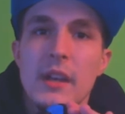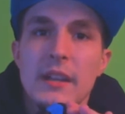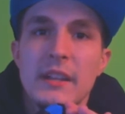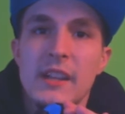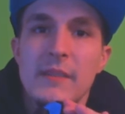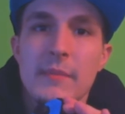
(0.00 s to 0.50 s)

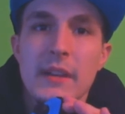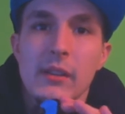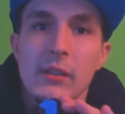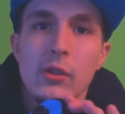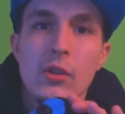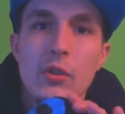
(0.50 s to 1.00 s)
to give me a
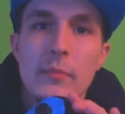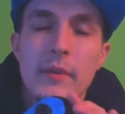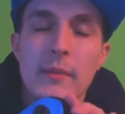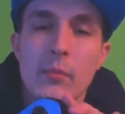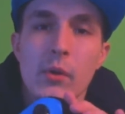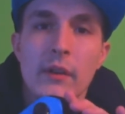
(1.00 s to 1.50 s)
little
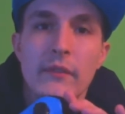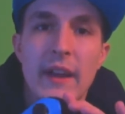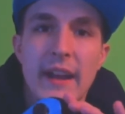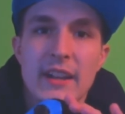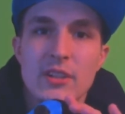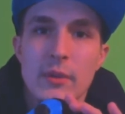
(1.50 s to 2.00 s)
bit more
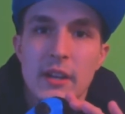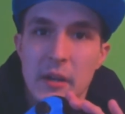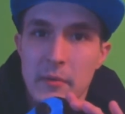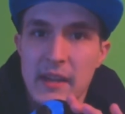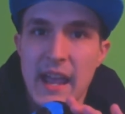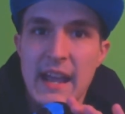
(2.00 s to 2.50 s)
advantage when it
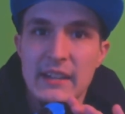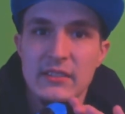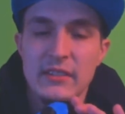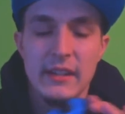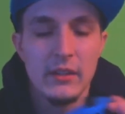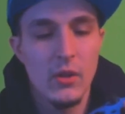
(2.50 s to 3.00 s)
comes to
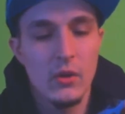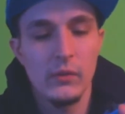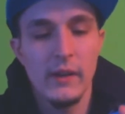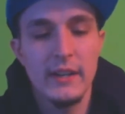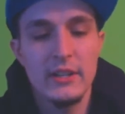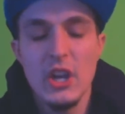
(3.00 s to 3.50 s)
accuracy at long
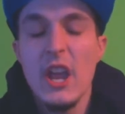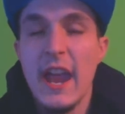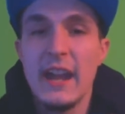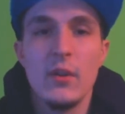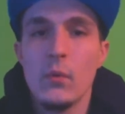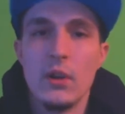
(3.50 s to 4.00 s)
range,
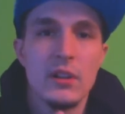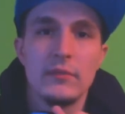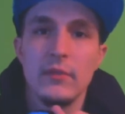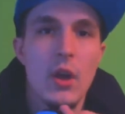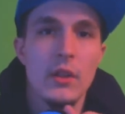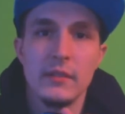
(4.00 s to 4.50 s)
and it works
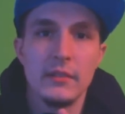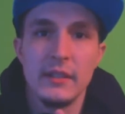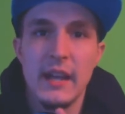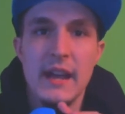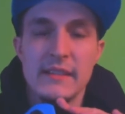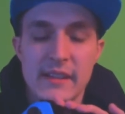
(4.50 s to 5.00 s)
flawlessly,
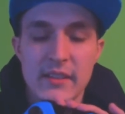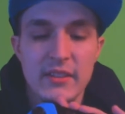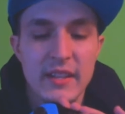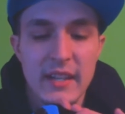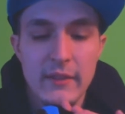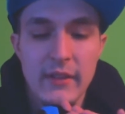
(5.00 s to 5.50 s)
guys. And
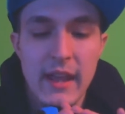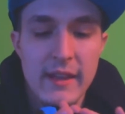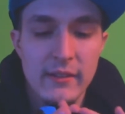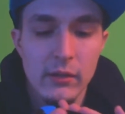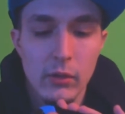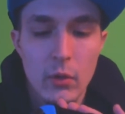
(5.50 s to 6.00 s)
this thing even
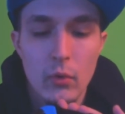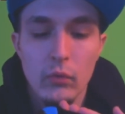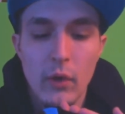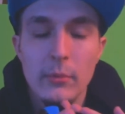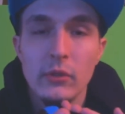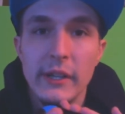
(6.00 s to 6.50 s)
has a little
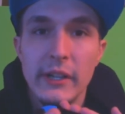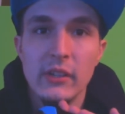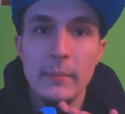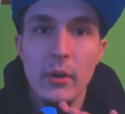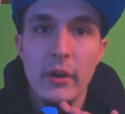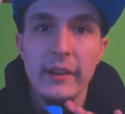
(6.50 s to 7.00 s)
rubbery
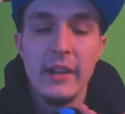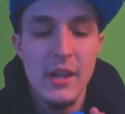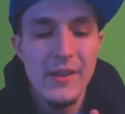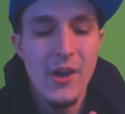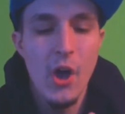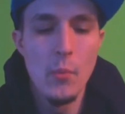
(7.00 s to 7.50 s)
grip on it,
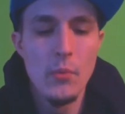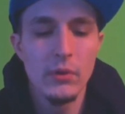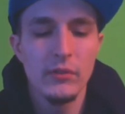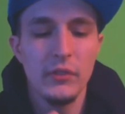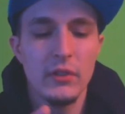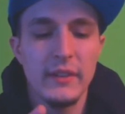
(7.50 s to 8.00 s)

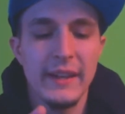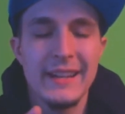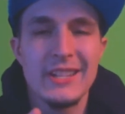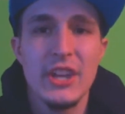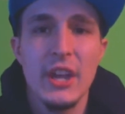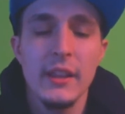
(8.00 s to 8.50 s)
almost feels like a
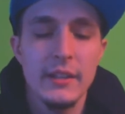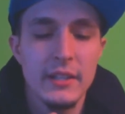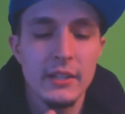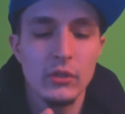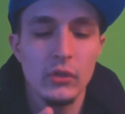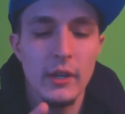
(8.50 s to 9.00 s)

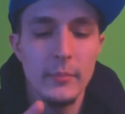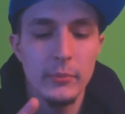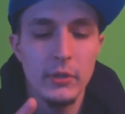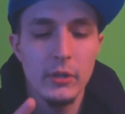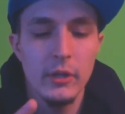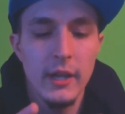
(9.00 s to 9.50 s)
gelatin grip
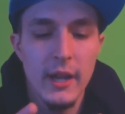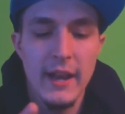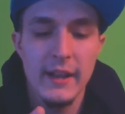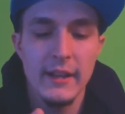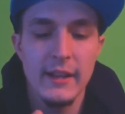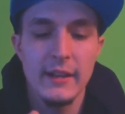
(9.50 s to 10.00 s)
to it,
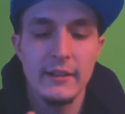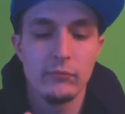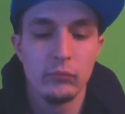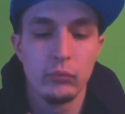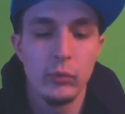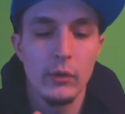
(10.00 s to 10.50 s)
and it's
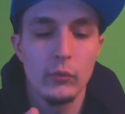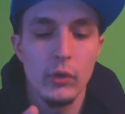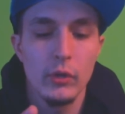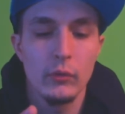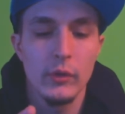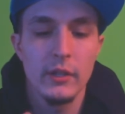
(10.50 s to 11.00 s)

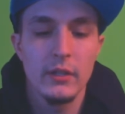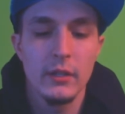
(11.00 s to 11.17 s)
really,